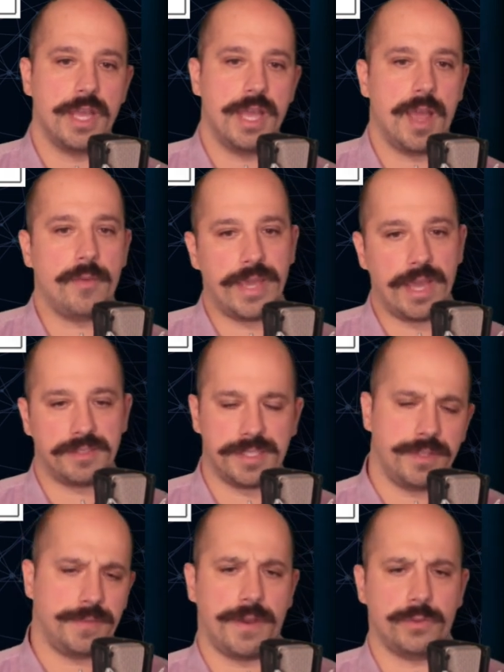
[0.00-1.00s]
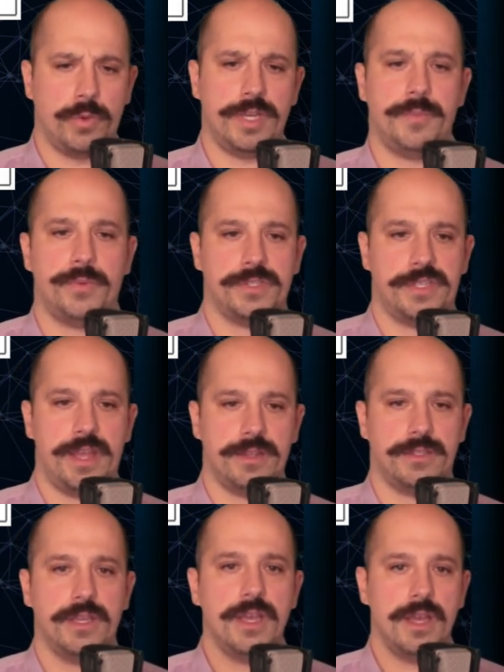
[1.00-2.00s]
and we get 75 to
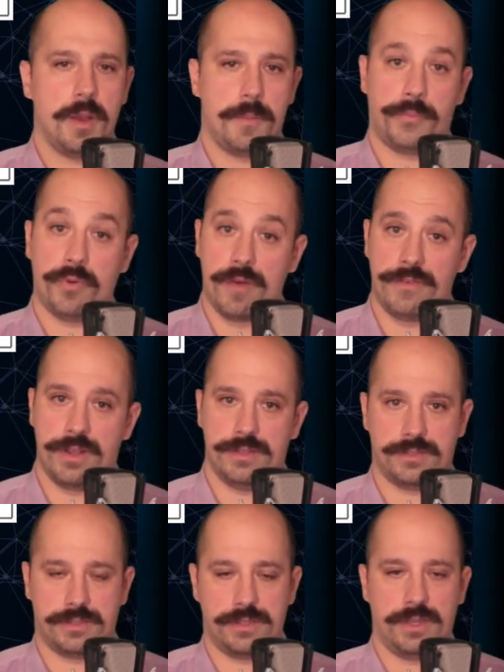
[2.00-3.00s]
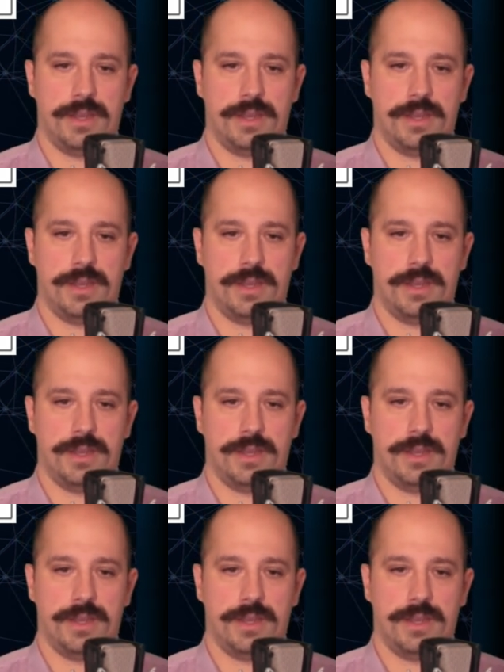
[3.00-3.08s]
80% provenance